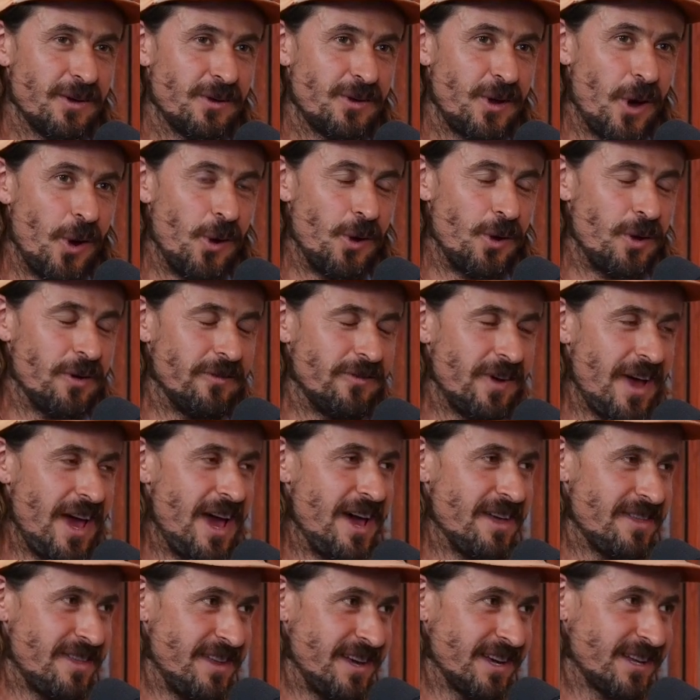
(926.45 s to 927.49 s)
code of
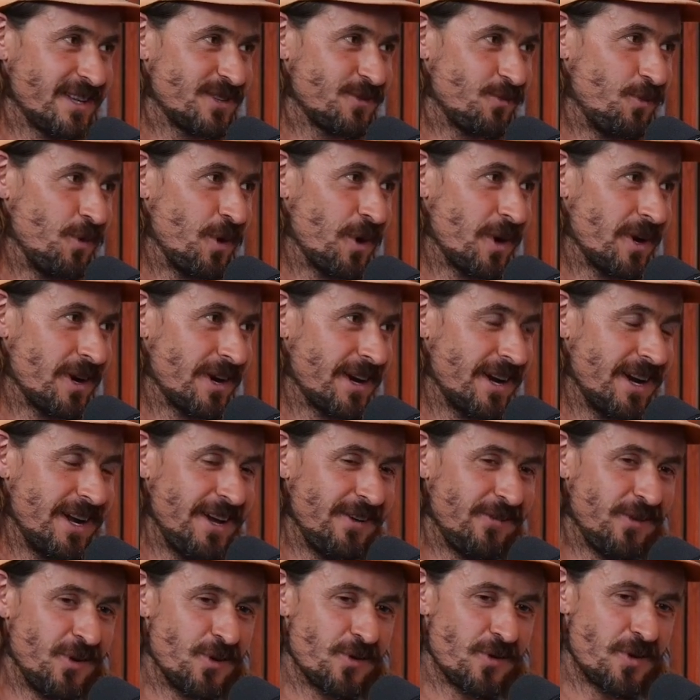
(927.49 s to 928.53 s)
ethics where
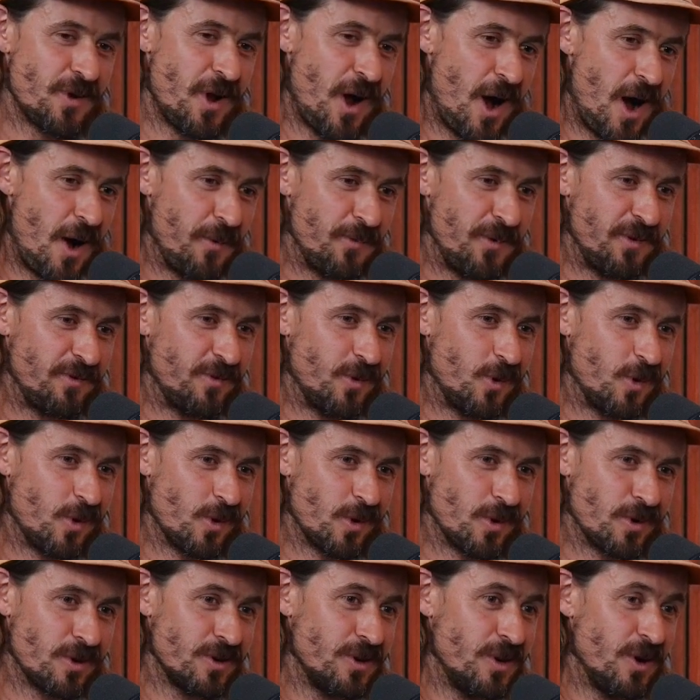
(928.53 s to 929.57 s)
if you're an
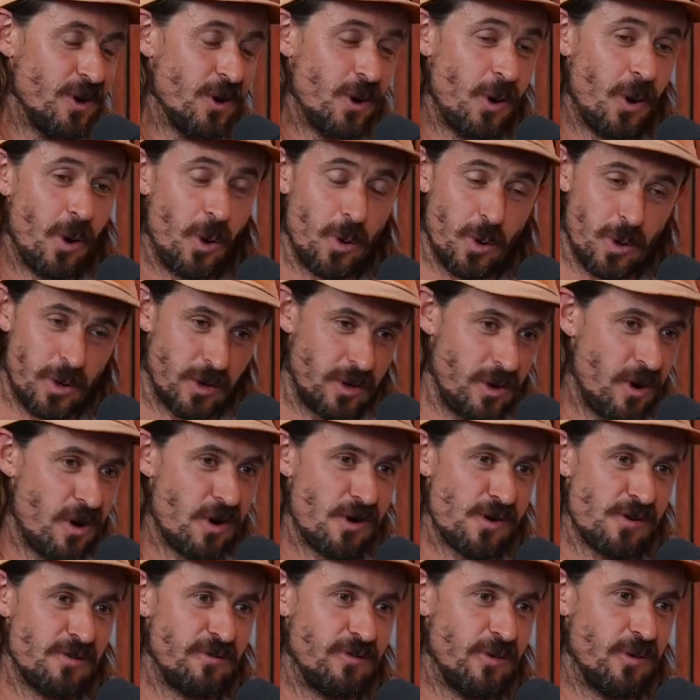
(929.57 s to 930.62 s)
omnivore or
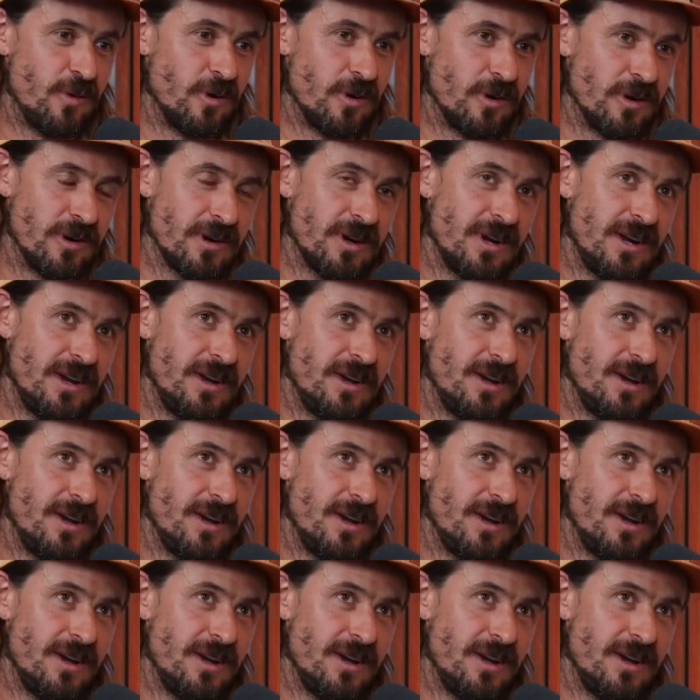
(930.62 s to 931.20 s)
carnivore,